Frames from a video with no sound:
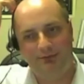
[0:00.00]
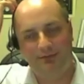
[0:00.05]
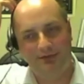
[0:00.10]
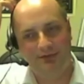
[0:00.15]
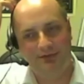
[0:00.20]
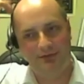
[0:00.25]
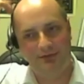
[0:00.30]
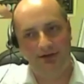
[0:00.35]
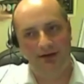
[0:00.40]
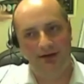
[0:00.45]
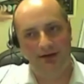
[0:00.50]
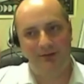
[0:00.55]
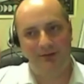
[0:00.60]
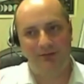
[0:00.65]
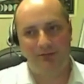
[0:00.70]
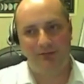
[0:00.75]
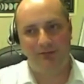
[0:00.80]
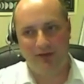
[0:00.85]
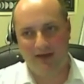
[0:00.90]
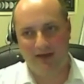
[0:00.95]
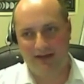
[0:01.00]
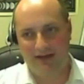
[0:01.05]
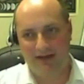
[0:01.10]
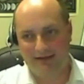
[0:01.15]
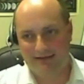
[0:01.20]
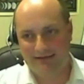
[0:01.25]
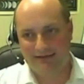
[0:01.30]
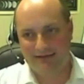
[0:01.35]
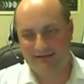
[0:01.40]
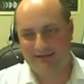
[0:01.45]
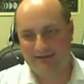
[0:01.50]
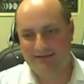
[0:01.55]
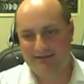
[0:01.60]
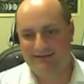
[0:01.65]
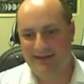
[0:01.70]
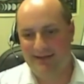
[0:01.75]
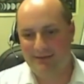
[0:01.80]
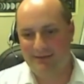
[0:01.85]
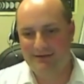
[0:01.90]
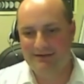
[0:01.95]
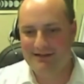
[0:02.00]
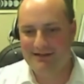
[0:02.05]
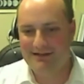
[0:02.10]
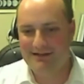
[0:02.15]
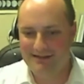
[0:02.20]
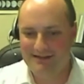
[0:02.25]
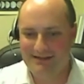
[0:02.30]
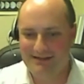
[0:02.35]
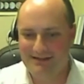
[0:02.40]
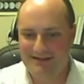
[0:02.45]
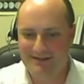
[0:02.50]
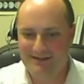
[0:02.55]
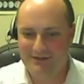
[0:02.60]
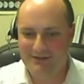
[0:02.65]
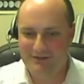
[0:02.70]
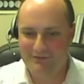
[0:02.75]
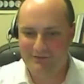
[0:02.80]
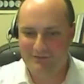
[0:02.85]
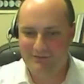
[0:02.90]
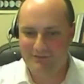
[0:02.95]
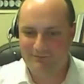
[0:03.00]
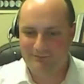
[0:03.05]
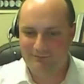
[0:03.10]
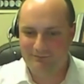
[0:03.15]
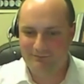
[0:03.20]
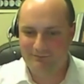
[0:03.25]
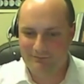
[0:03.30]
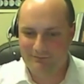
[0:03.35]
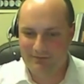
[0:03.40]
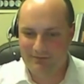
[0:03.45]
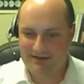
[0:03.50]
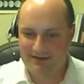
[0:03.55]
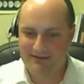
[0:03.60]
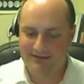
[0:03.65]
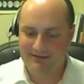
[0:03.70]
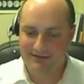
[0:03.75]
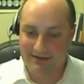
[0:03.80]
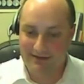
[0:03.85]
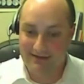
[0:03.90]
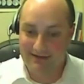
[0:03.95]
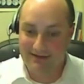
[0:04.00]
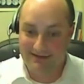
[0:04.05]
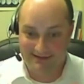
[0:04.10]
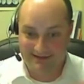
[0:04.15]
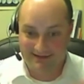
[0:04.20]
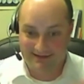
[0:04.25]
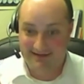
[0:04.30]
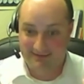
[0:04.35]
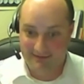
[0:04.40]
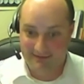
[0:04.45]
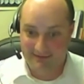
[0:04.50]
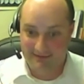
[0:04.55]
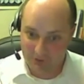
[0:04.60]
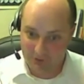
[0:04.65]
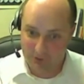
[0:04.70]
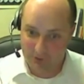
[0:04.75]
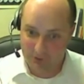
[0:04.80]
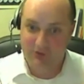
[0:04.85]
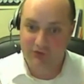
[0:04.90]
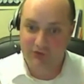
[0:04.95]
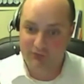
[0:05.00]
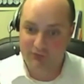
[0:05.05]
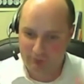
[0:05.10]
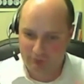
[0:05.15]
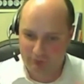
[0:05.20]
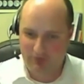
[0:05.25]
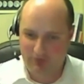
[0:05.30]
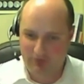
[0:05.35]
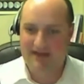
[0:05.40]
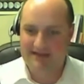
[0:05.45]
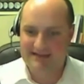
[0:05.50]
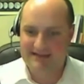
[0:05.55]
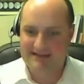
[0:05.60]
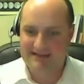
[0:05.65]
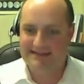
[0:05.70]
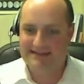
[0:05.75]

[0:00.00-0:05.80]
is radar bright, does that mean like it's it's it it looks bright.